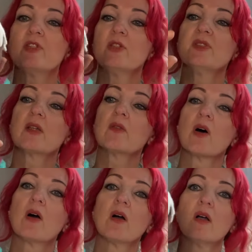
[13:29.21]
using
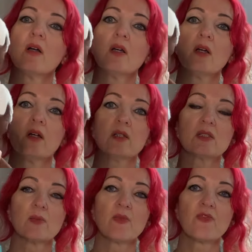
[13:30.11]

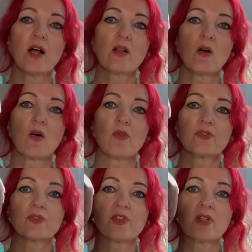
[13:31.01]
some felt on
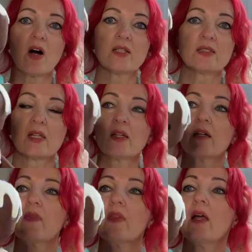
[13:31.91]
for the icing,
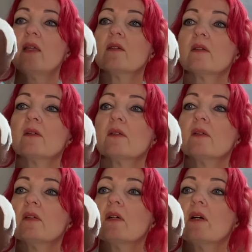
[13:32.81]
and then
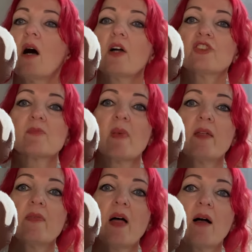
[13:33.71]
I just
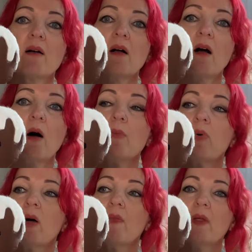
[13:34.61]
made that up.
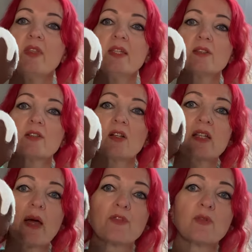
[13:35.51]
And that these I'd
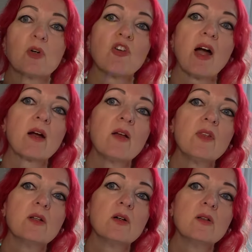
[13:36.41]
kept from a cracker,
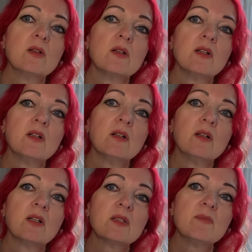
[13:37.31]
didn't
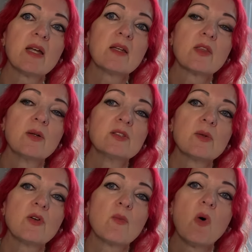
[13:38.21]
make those, they
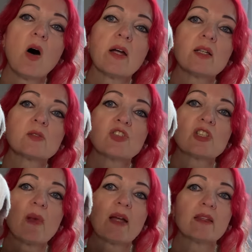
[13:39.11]
were on wire, so I just
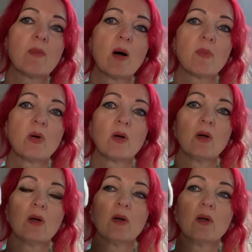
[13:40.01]
made them up.
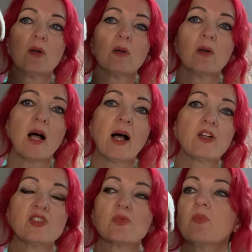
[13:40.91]
I
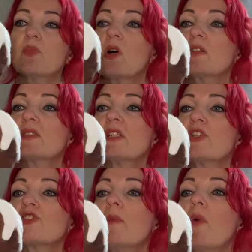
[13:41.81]
just kind of stitched them